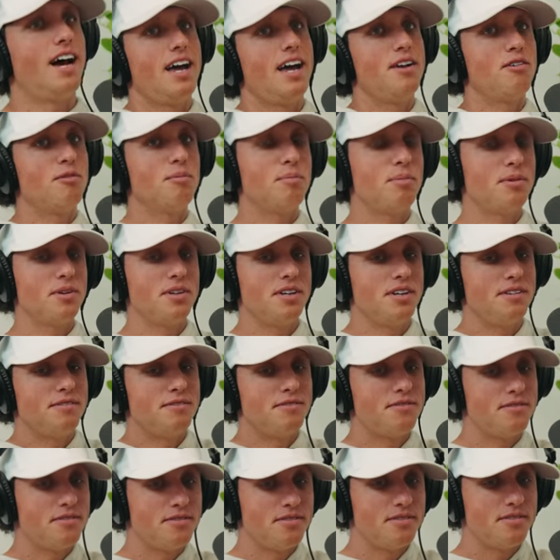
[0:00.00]
I don't
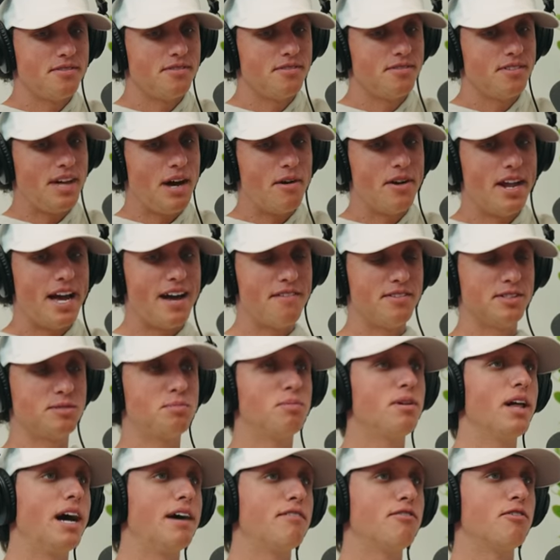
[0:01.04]
believe I would have this
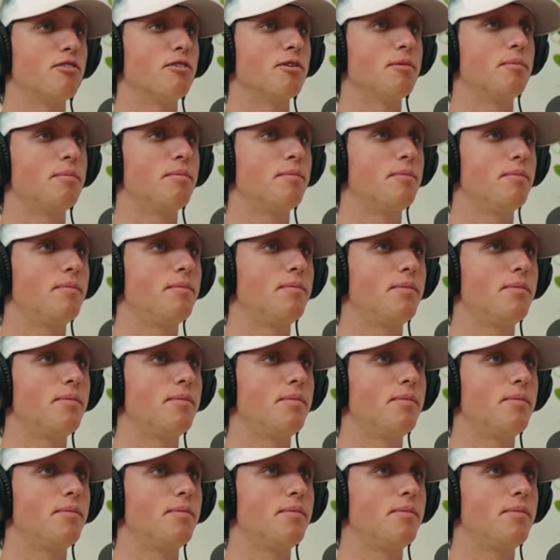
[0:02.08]
platform